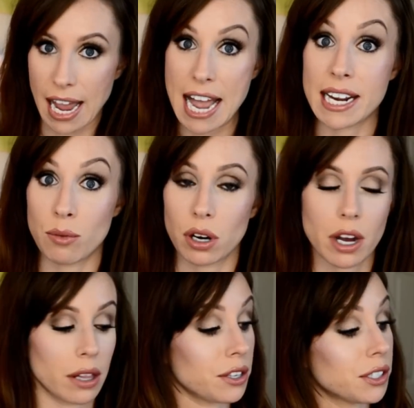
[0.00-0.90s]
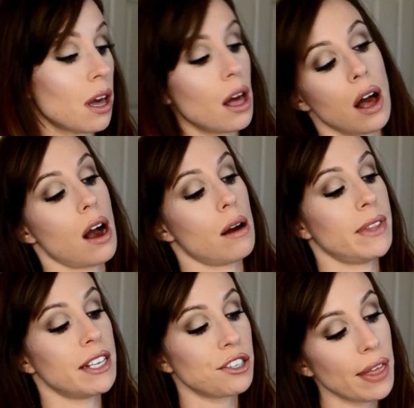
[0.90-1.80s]
I need more colors. Um,
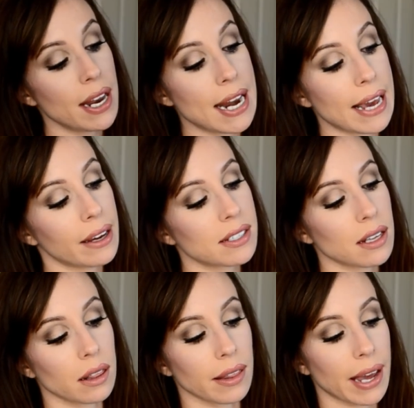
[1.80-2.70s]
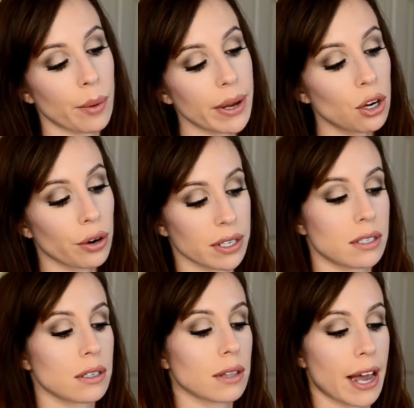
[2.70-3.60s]
these are the NYX Liquid
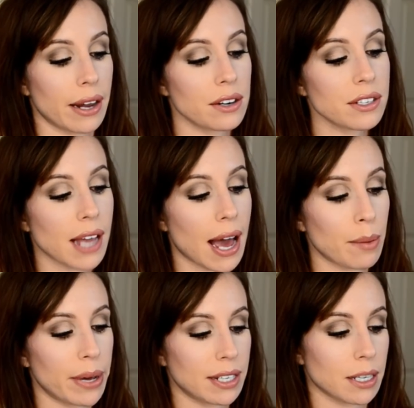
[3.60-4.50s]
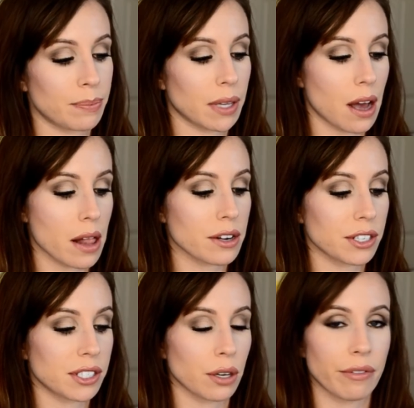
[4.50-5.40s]
Crystal Liners. I picked up the colors
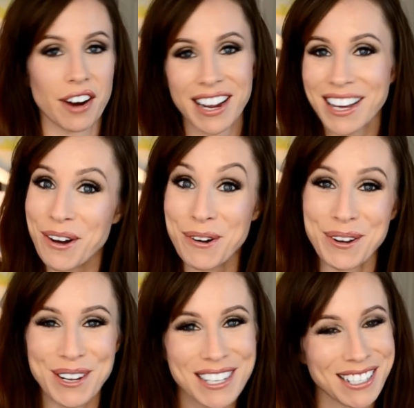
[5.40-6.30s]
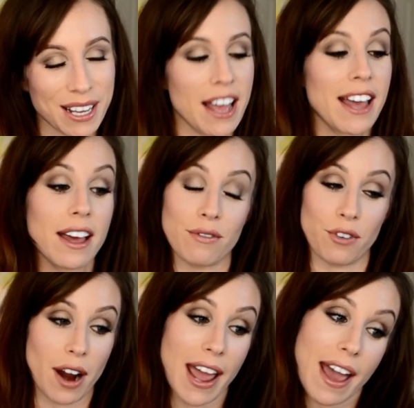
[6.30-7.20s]
Silver and Gold
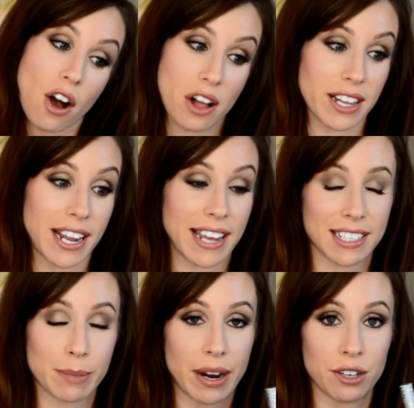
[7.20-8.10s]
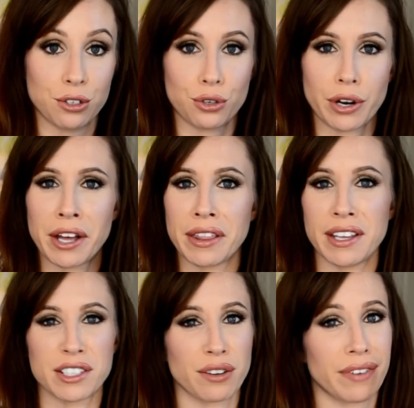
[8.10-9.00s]
for a holiday inspired tutorial.
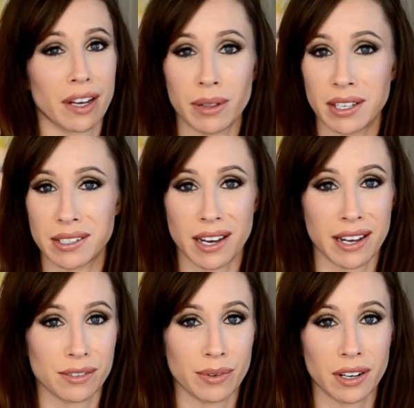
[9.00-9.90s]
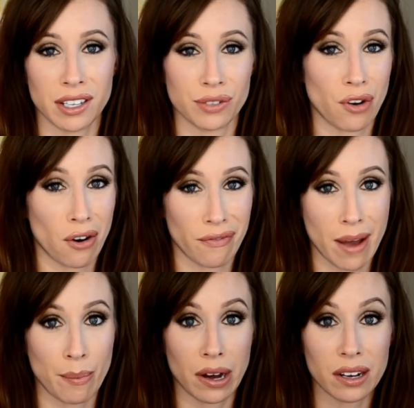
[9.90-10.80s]
These are fabulous, guys. What are these? Four or
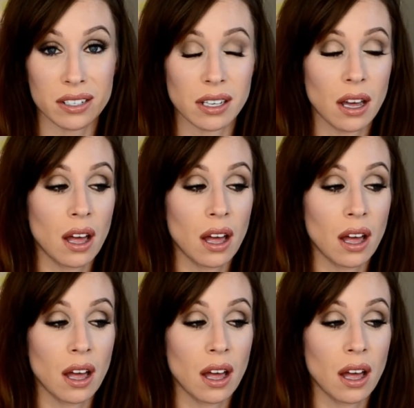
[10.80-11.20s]
five bucks.